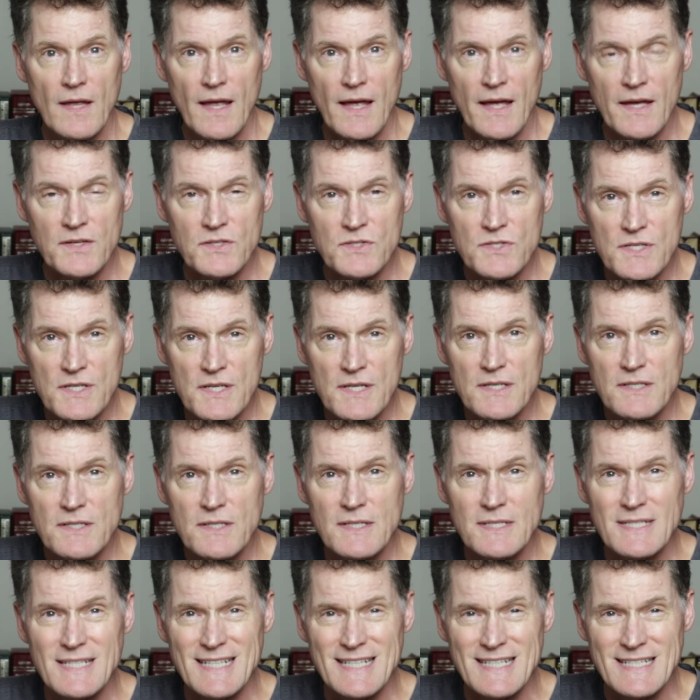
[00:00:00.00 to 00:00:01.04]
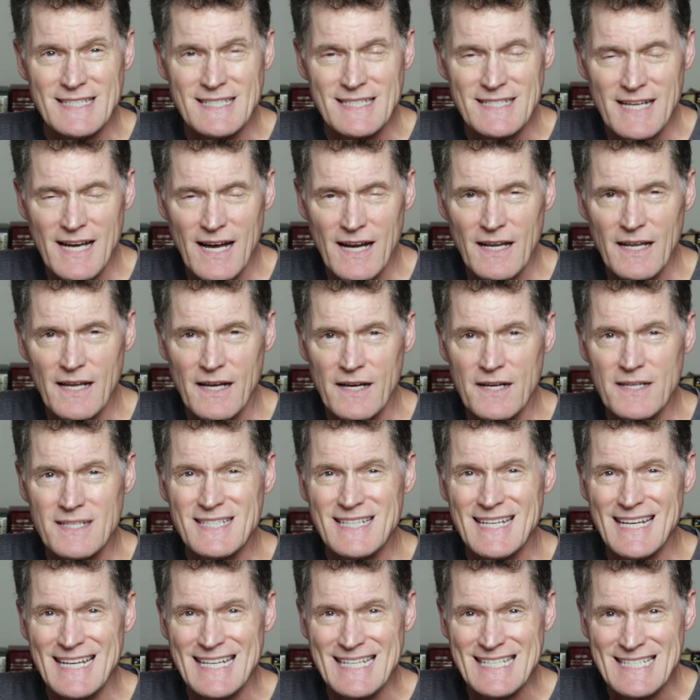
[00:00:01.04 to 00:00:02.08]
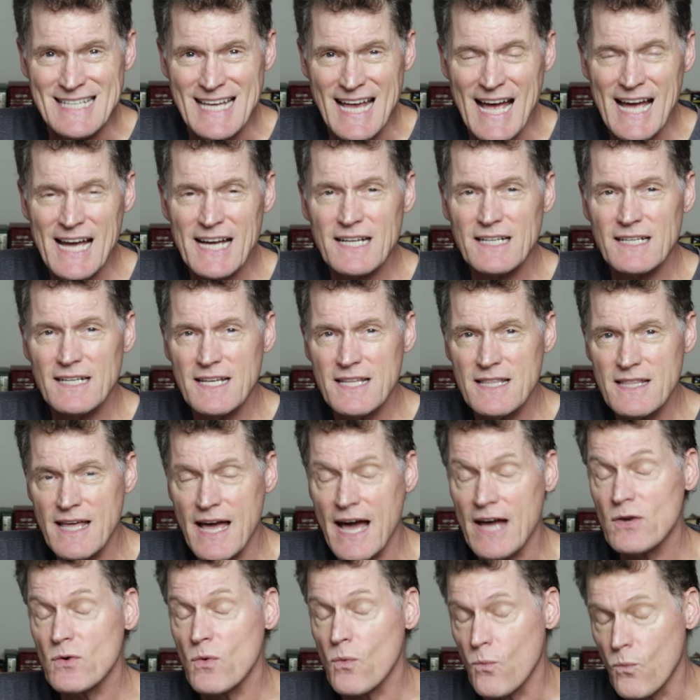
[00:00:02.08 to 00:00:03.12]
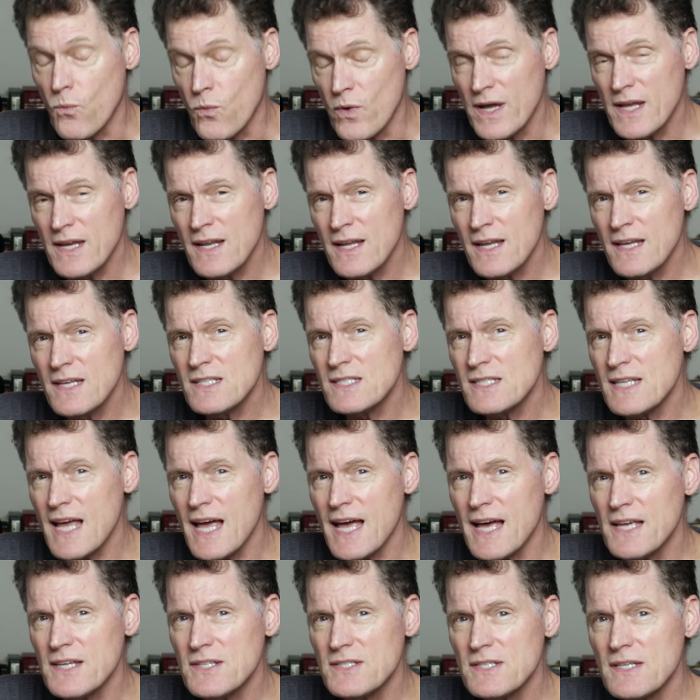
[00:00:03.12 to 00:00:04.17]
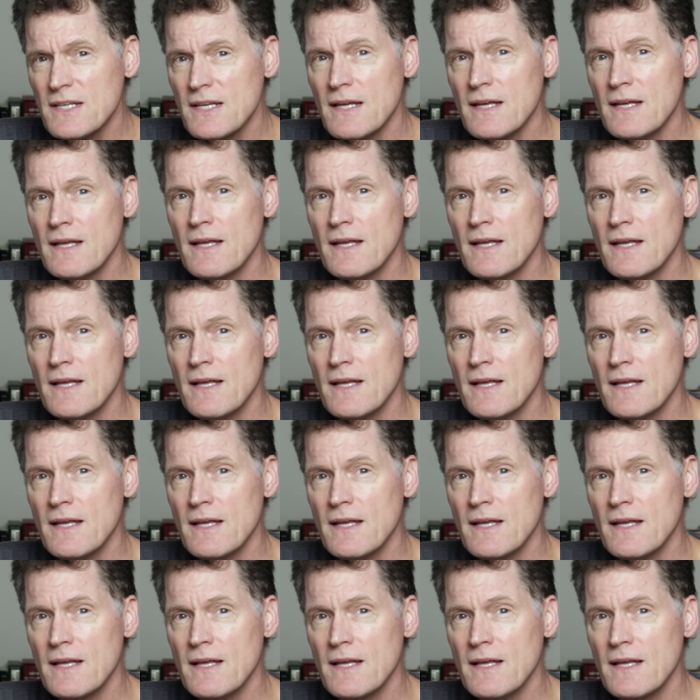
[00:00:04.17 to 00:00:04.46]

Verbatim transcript: And Jesus is telling us exactly that when he says